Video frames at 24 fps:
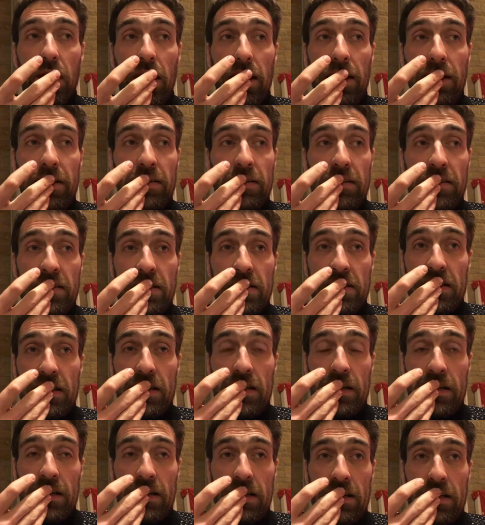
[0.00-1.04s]
And
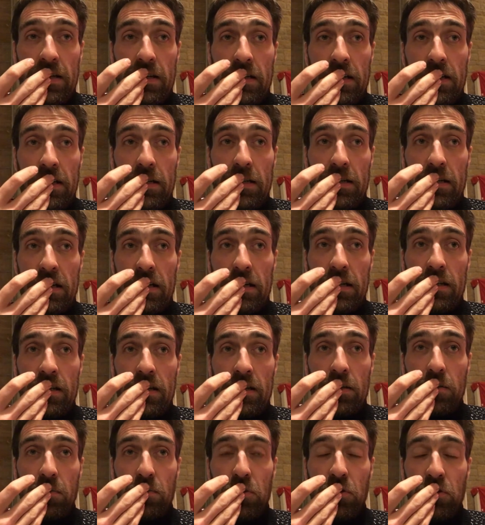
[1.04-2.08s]

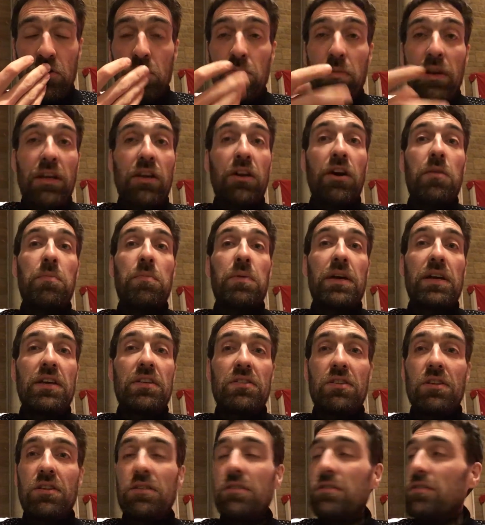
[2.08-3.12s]
put some black-eyed
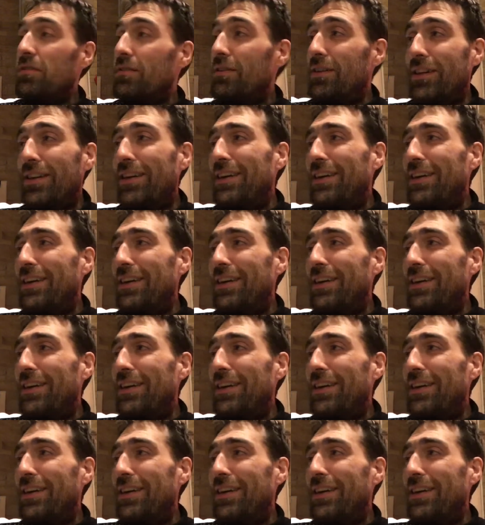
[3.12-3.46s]
peas on.